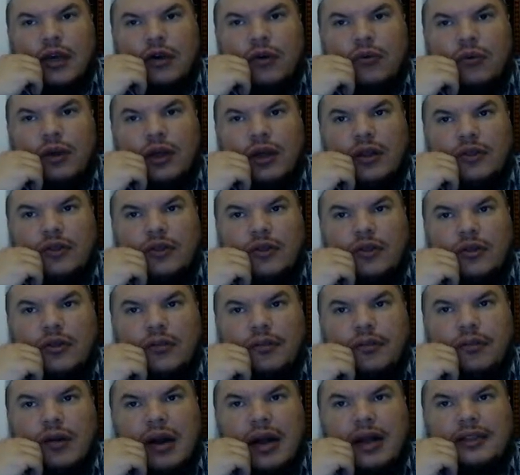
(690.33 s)
with
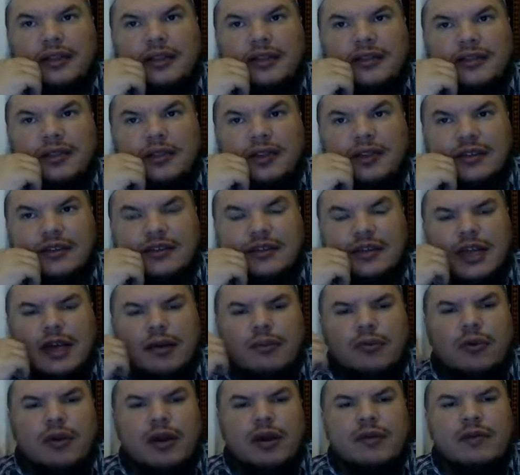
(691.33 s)
practicing
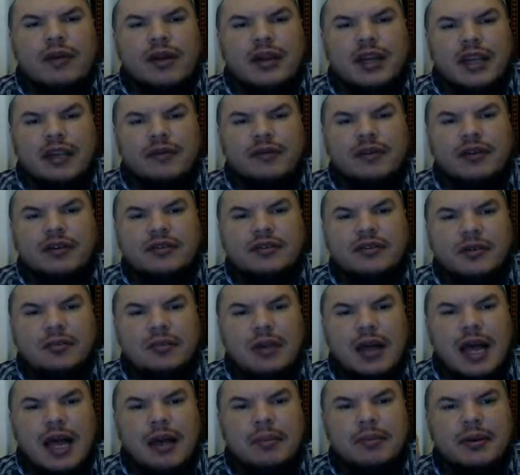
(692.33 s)
Islam or even leaving some
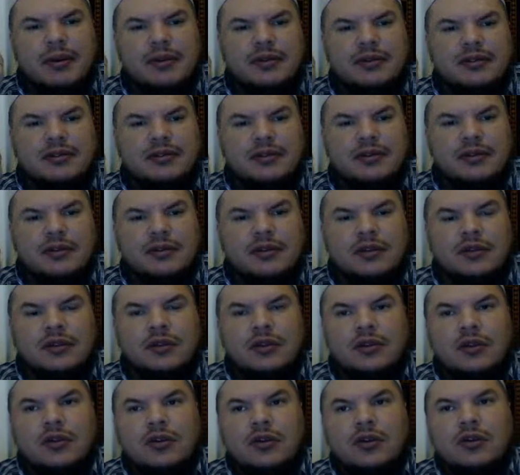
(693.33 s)
habits
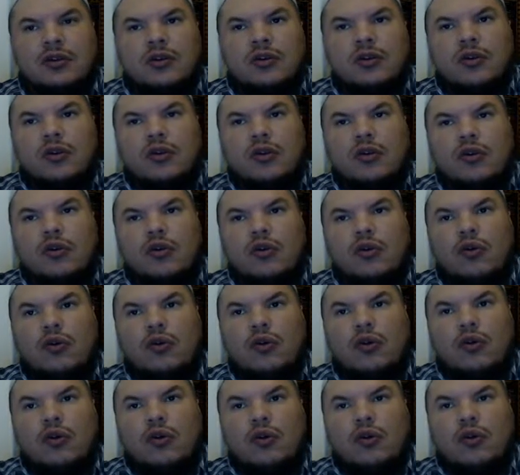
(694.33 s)

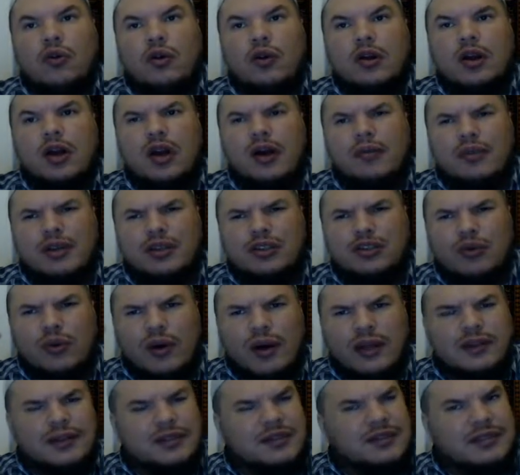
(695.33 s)
or coming to
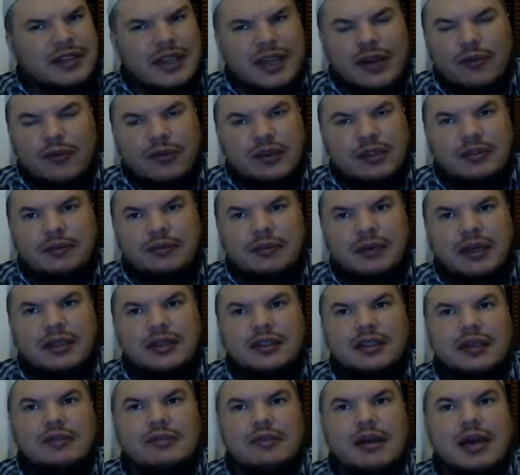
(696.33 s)
understand what's
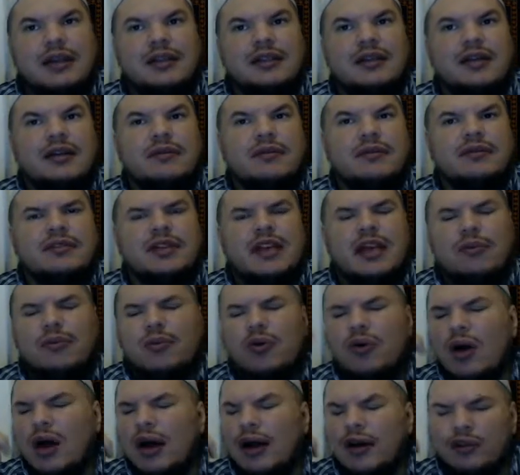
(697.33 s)
being demanded of Islam
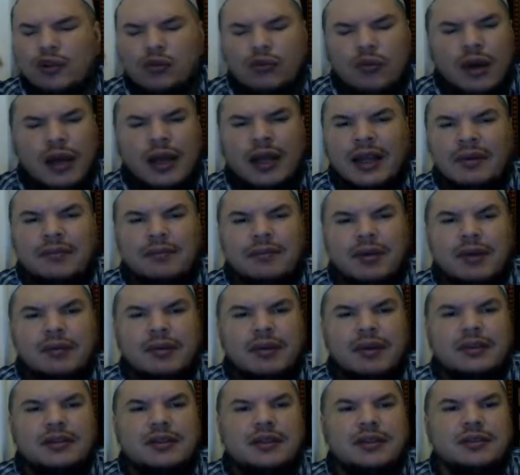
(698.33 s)
or how do I
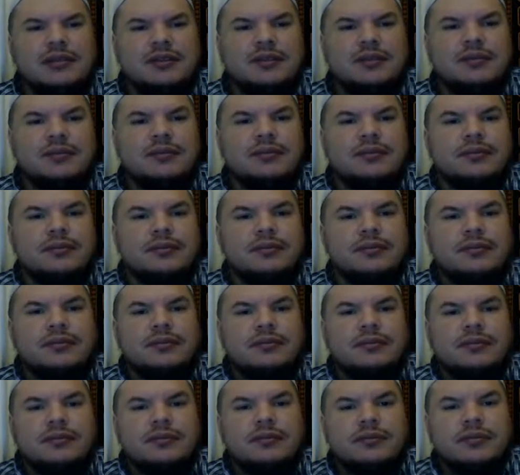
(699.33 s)
implement this,
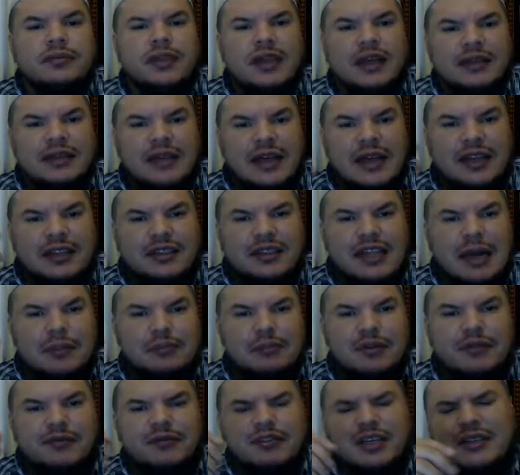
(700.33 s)
that
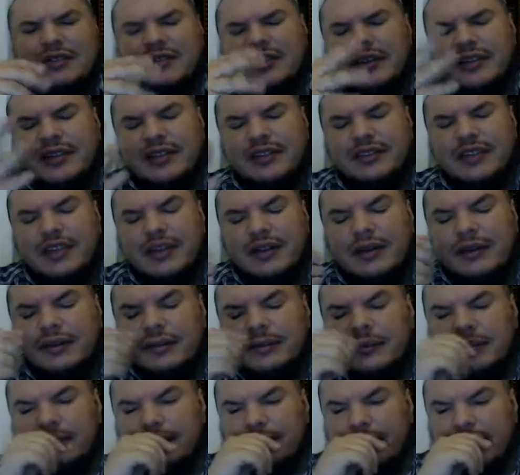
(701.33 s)
adaptive change. And this can
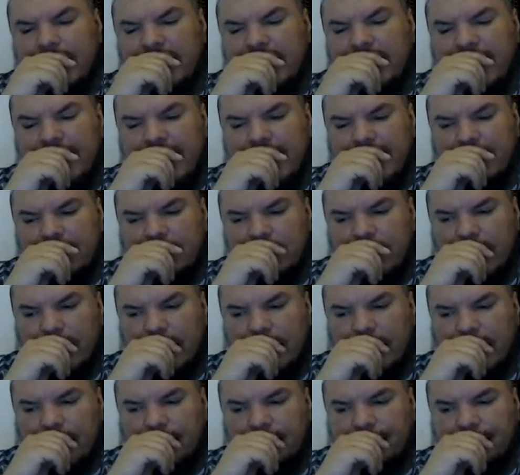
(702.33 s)
be the case with